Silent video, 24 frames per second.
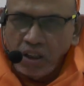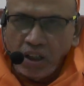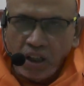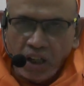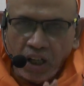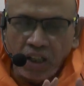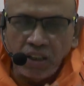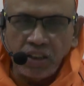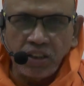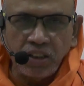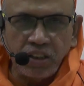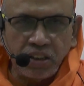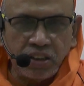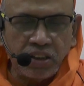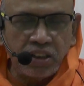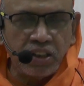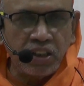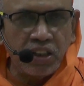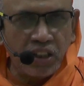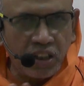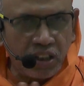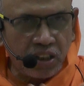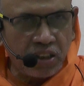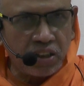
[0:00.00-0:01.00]
All the
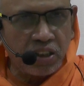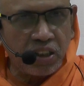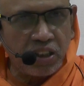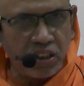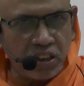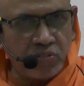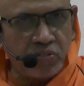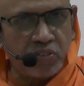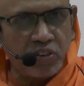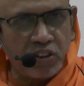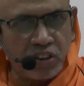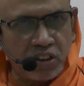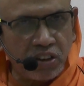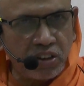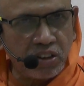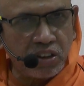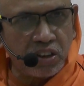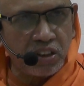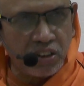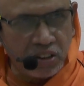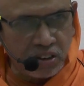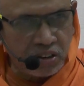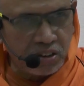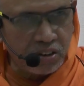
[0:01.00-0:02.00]
3 are 3 different
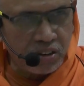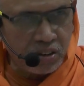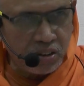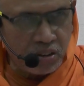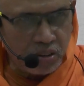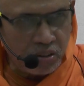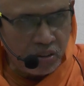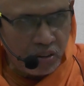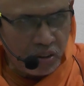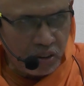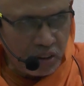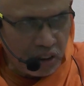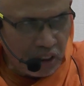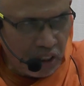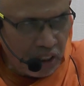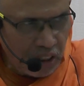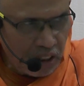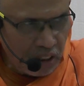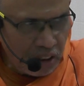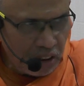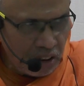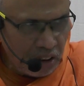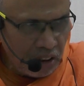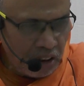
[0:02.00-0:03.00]
things.
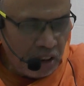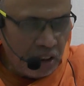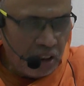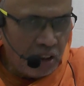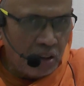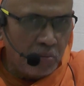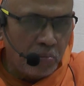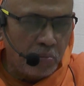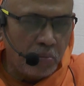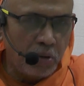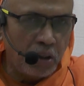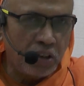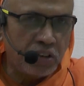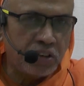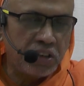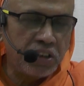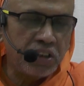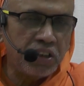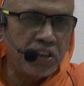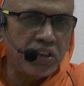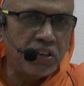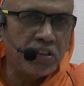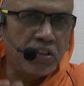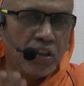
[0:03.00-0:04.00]
Okay?
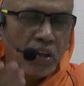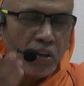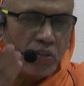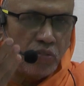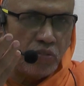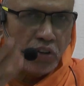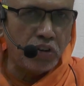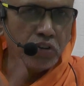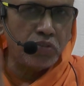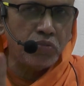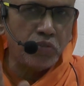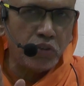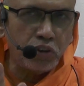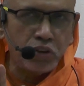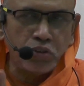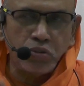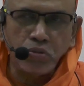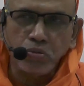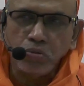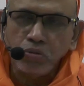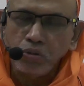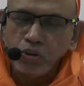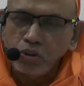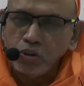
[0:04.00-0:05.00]
Blessing is always with
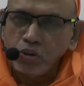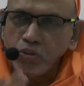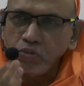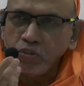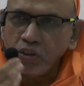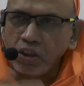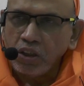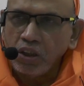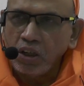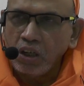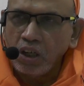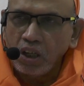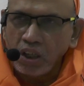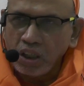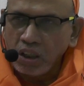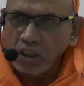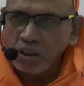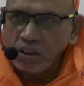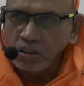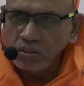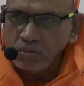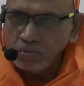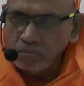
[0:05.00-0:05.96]
you in your heart.